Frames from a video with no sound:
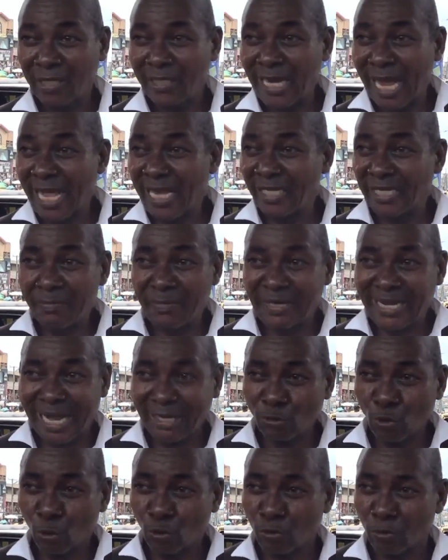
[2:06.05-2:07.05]
They are
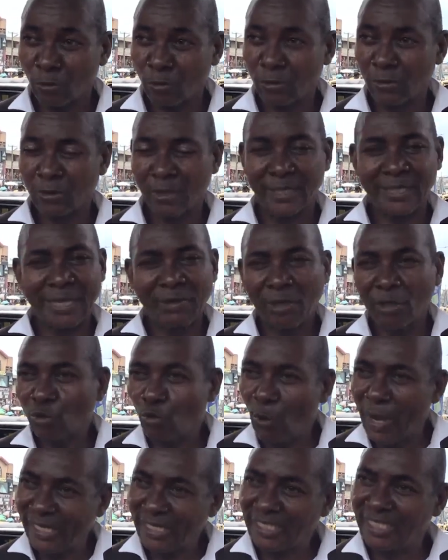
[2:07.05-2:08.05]
incapable. They cannot
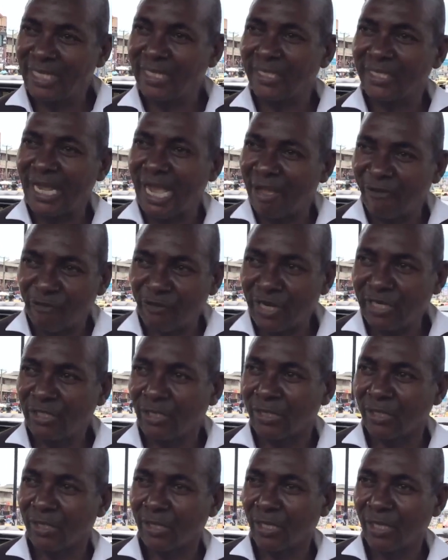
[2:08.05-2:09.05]
do anything. They are afraid.